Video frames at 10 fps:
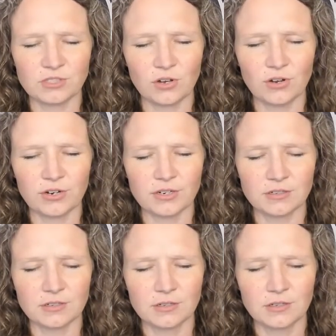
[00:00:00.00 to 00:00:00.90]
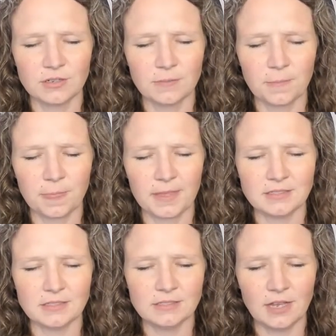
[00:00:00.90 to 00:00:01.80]
heart as
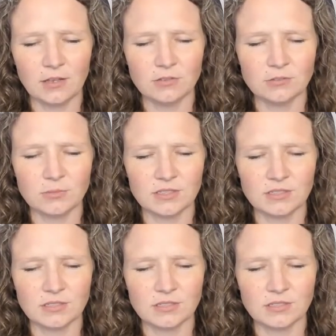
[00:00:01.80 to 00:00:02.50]
he tells me this.